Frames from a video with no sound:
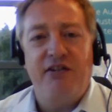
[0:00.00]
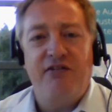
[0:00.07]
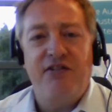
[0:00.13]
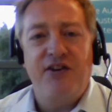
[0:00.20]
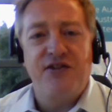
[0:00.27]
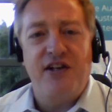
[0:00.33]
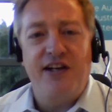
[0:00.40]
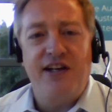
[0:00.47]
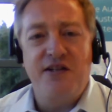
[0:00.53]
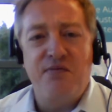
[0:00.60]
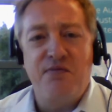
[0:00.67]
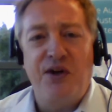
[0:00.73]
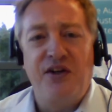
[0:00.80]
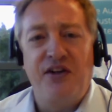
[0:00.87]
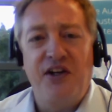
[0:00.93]
It feels like it's
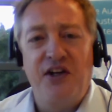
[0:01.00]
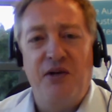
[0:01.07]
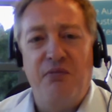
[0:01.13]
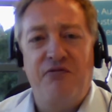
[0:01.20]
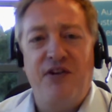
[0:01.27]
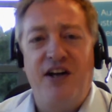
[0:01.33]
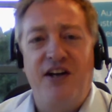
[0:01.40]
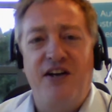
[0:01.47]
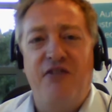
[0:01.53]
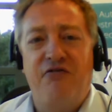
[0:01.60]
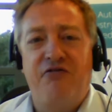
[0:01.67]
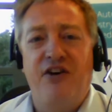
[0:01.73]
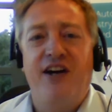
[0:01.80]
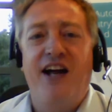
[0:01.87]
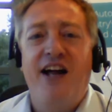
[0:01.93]
building up
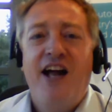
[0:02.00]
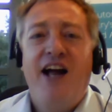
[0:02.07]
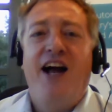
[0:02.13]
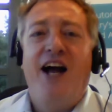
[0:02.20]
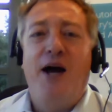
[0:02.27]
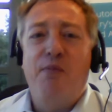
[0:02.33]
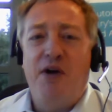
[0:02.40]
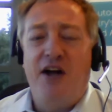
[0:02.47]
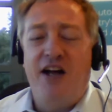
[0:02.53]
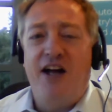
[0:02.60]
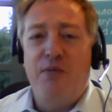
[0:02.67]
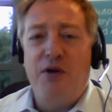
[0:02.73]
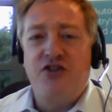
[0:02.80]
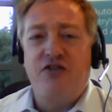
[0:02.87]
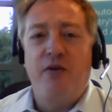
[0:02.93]
for a
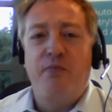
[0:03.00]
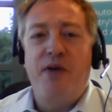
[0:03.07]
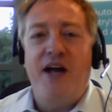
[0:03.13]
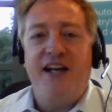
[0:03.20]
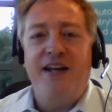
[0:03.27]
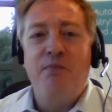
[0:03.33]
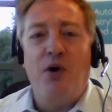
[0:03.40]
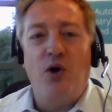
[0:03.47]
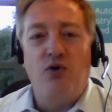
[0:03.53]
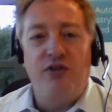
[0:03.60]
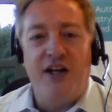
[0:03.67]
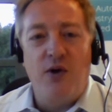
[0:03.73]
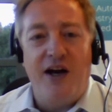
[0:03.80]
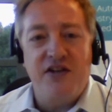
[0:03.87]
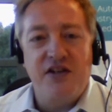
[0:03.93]
sort of a begging bowl
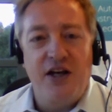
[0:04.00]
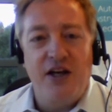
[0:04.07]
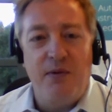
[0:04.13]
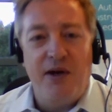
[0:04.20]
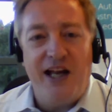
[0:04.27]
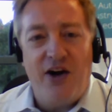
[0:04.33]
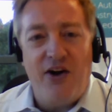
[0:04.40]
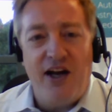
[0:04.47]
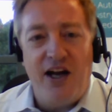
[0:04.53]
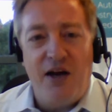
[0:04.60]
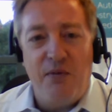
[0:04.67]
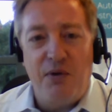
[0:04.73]
request coming out here,